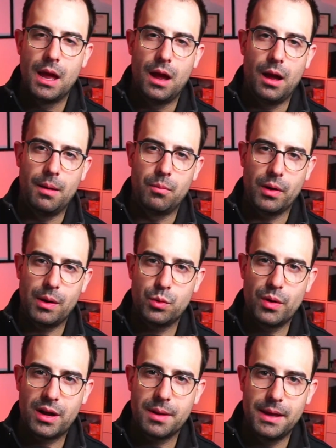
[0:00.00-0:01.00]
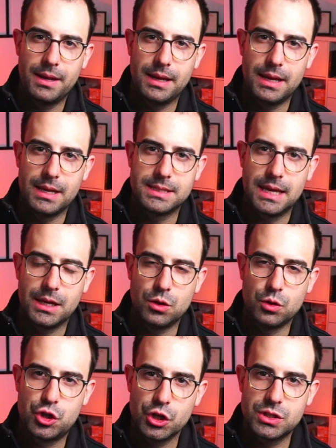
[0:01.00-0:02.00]
um, what I would recommend is that you
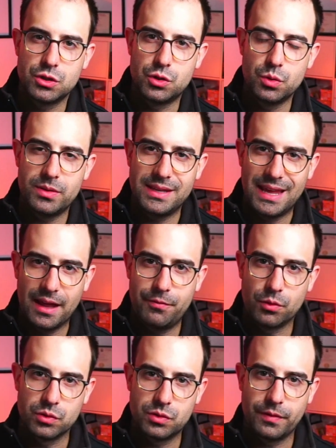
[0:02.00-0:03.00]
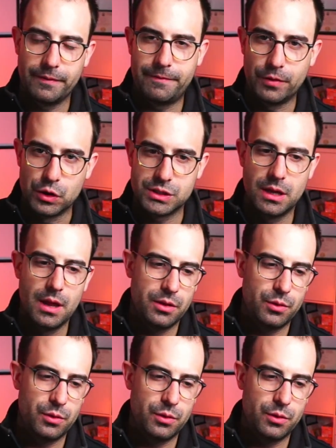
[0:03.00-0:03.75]
just do the headphones first.